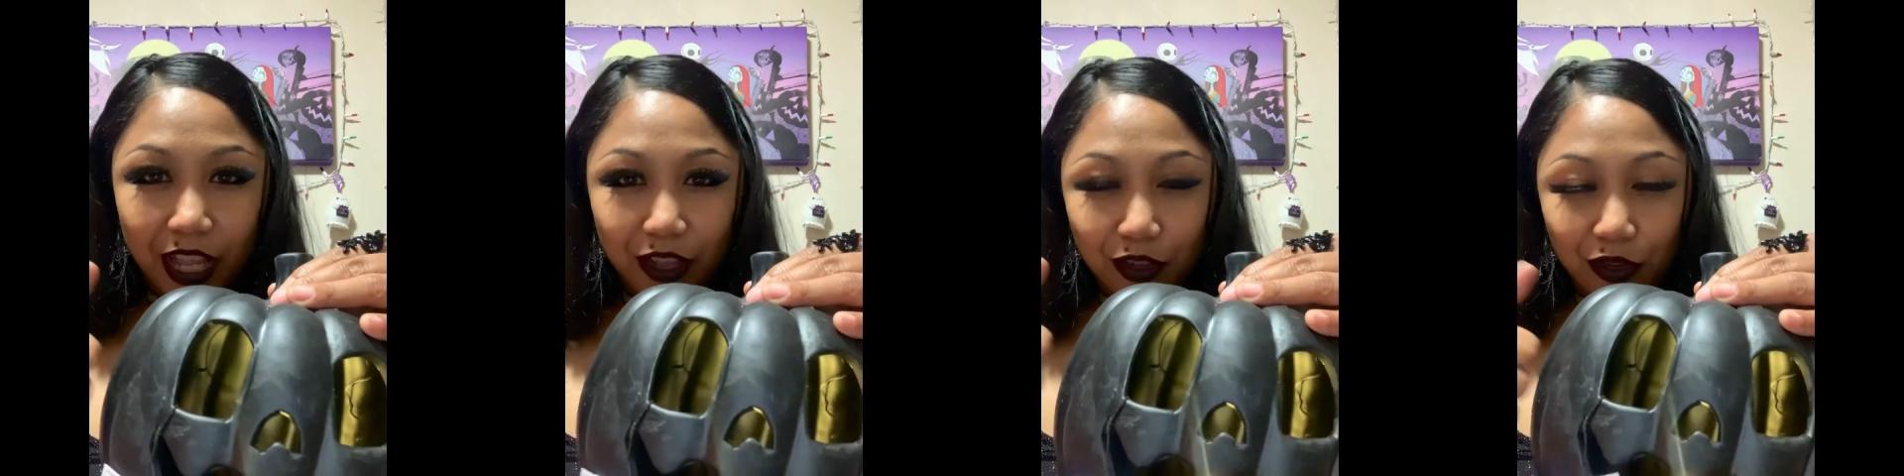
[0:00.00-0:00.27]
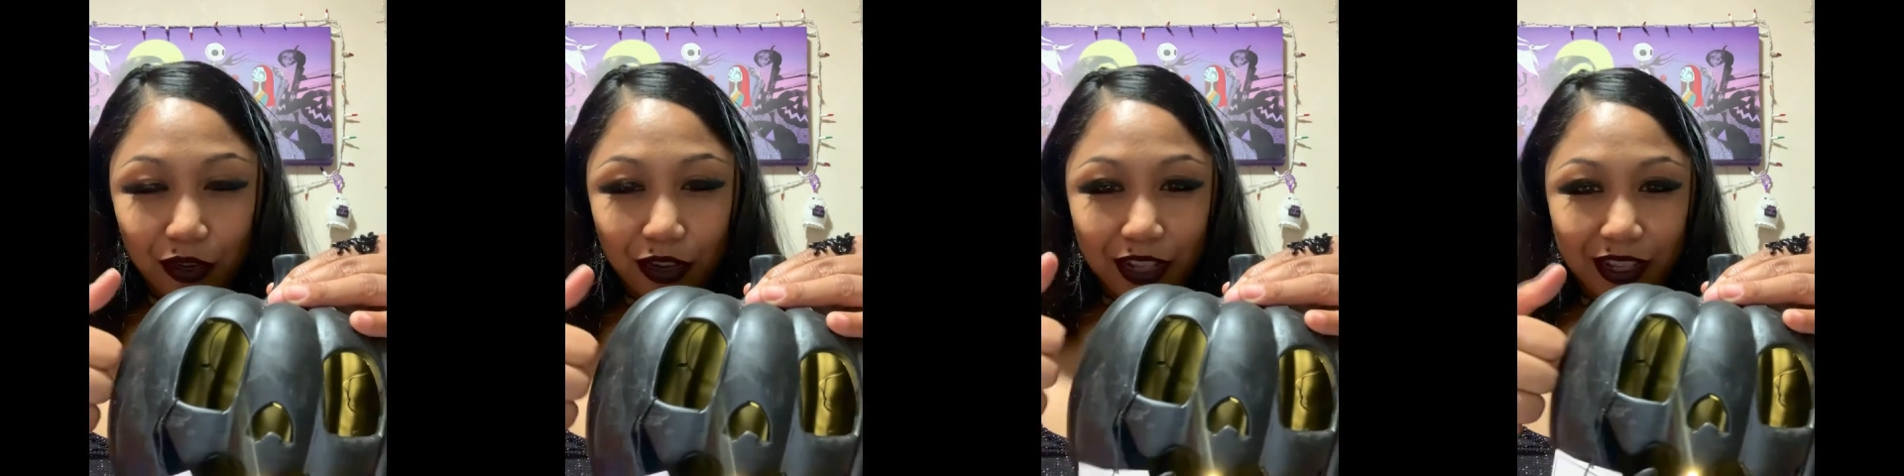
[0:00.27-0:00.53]

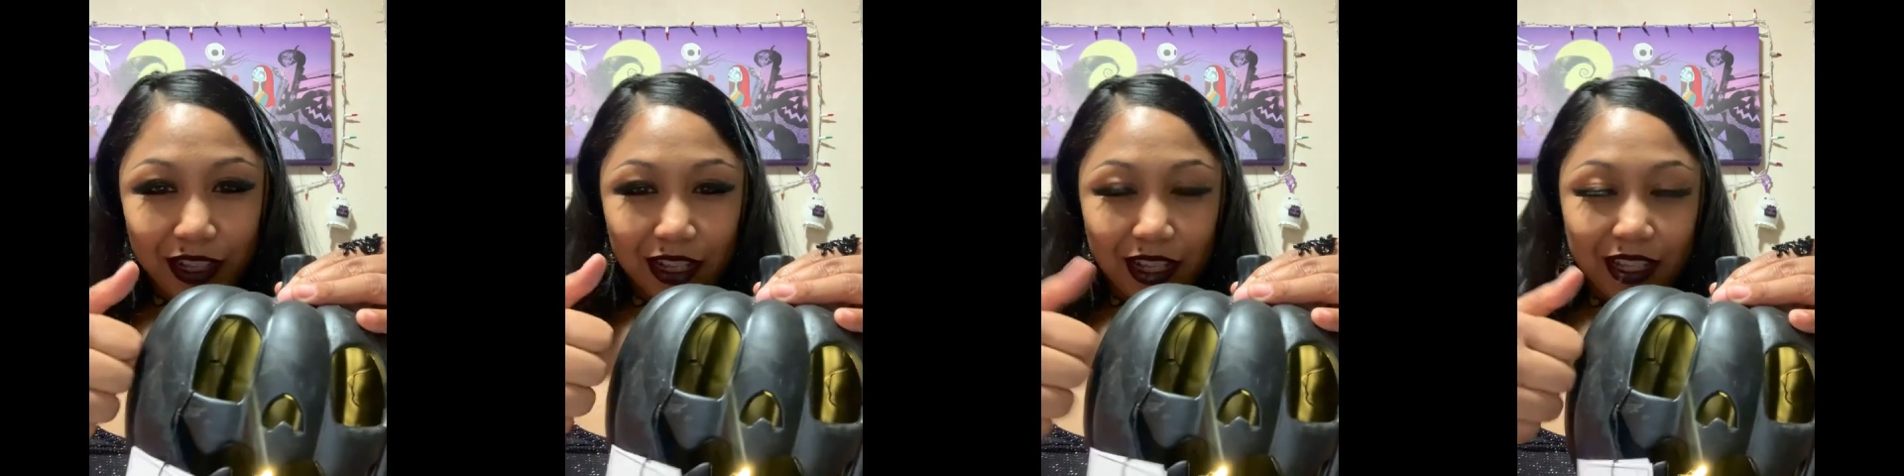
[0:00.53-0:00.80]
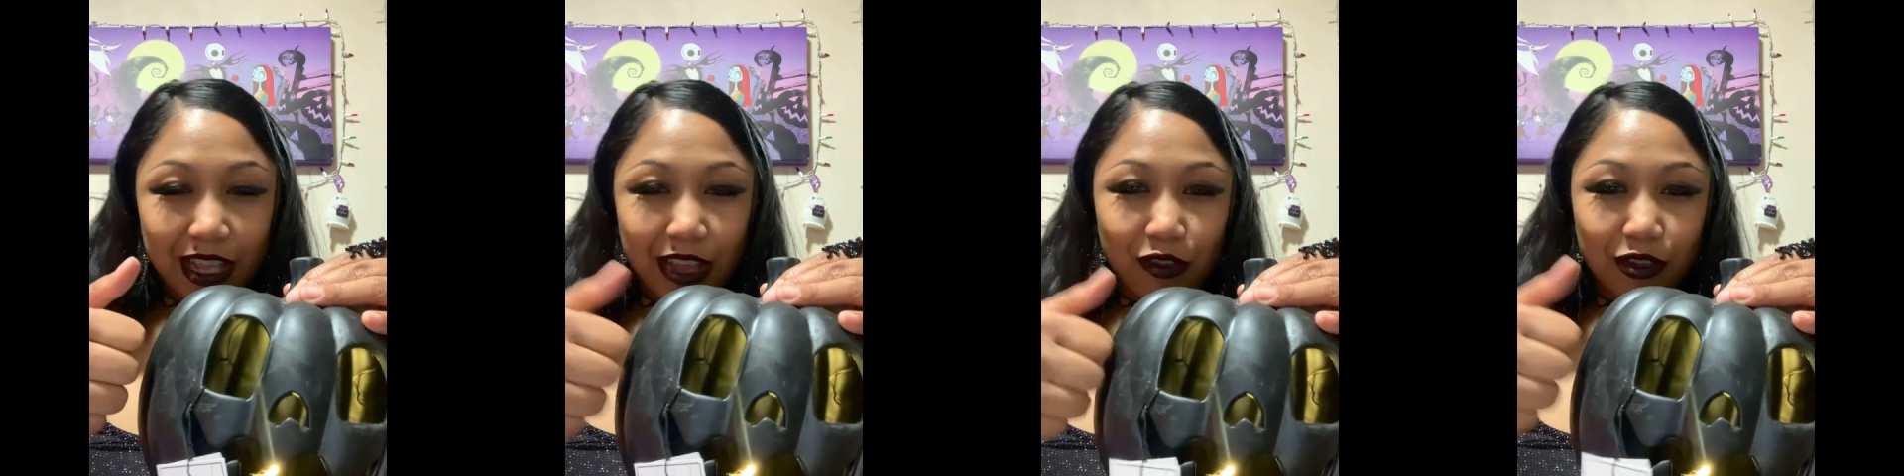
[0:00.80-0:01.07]
notice the
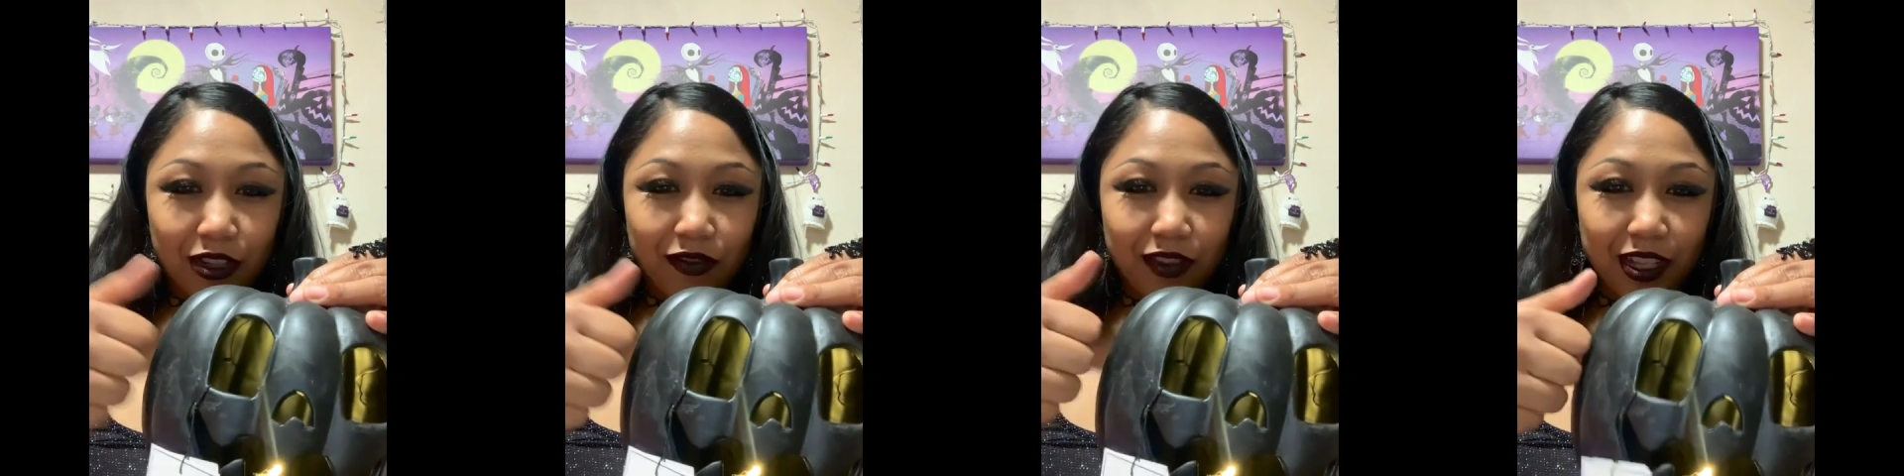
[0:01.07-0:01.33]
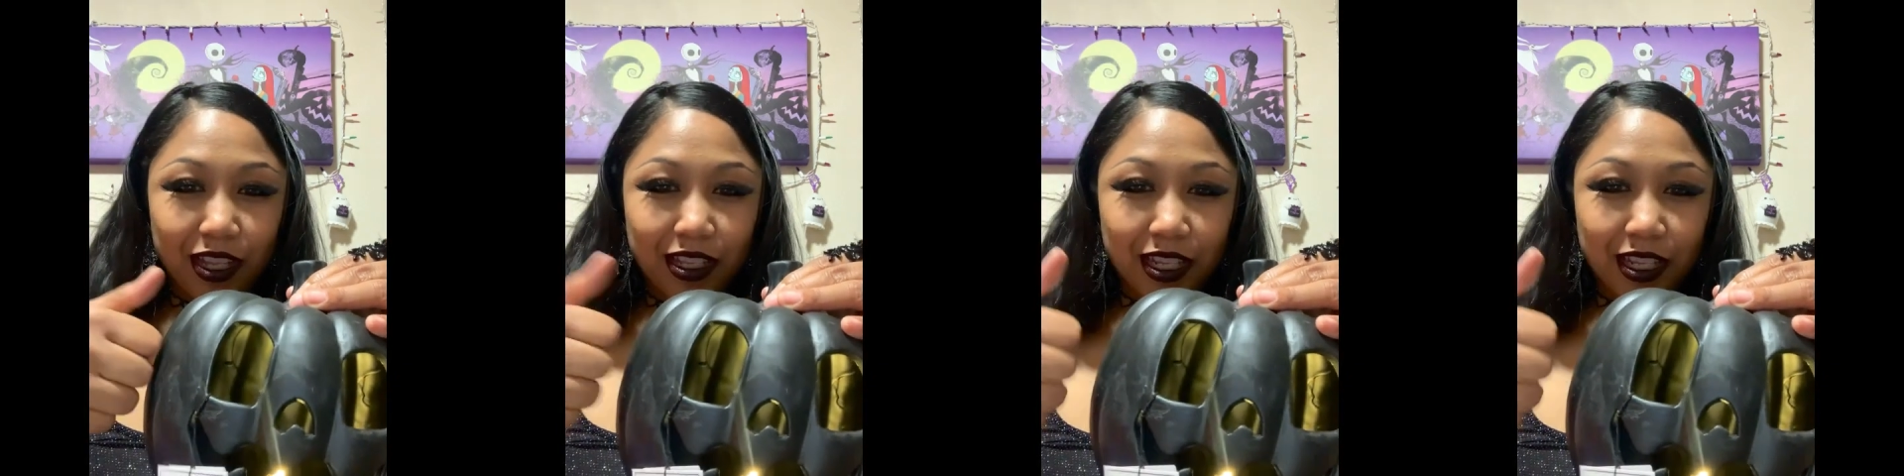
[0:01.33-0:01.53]
sound of this.